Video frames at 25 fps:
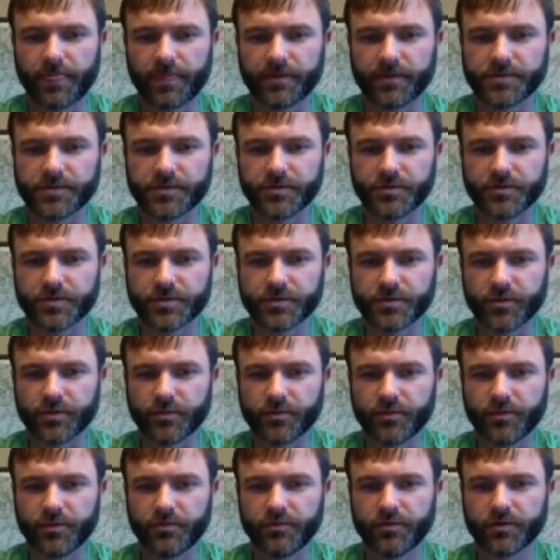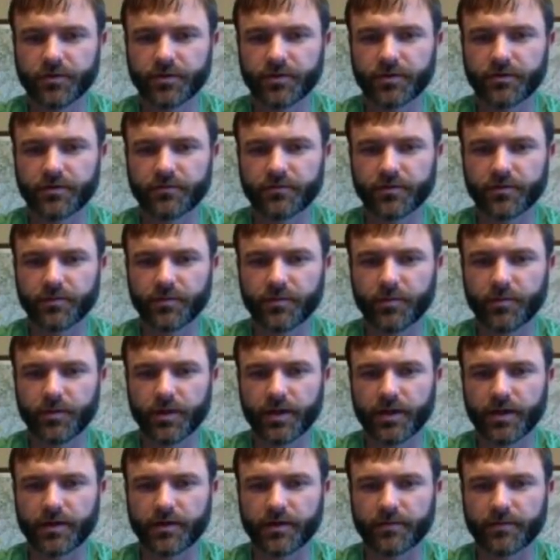is used to remove urine from the
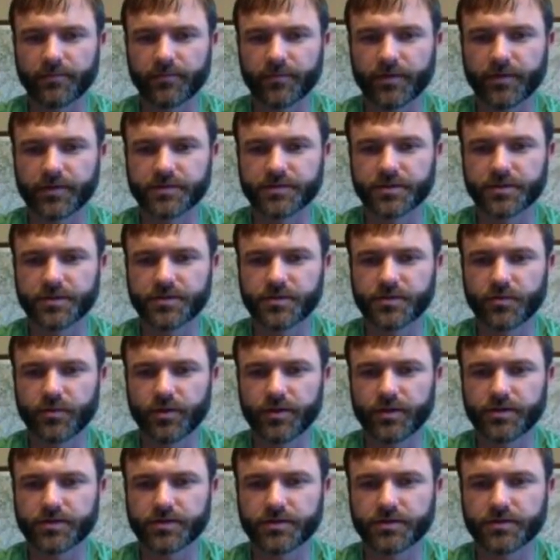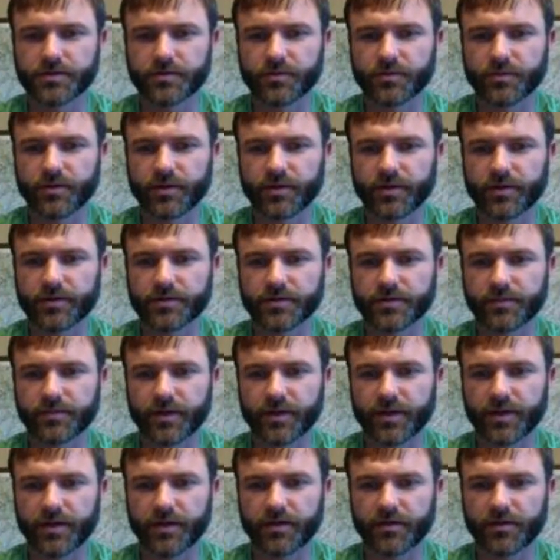bladder in situations when there is a
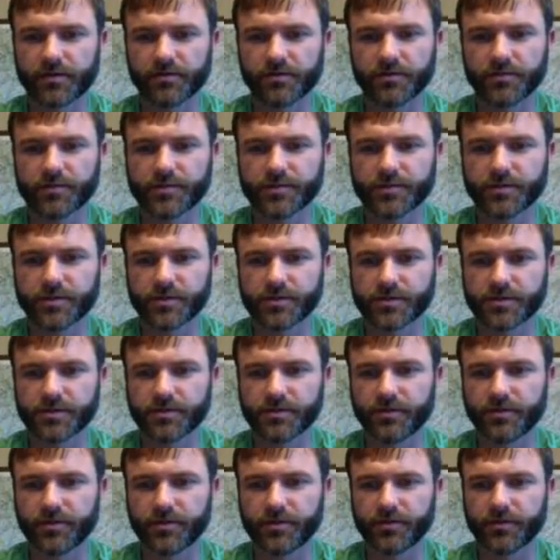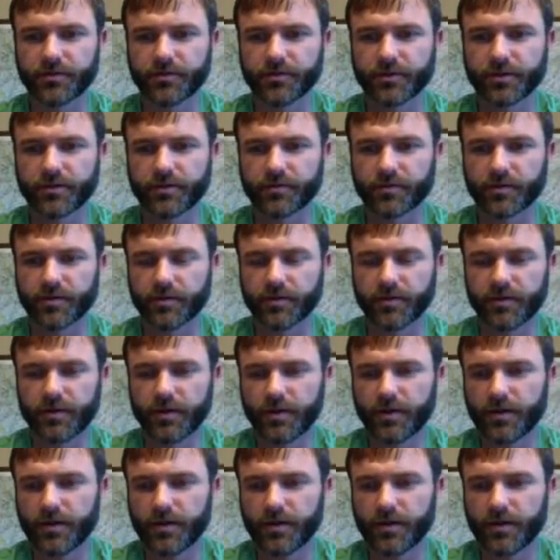mechanical obstruction in the urethra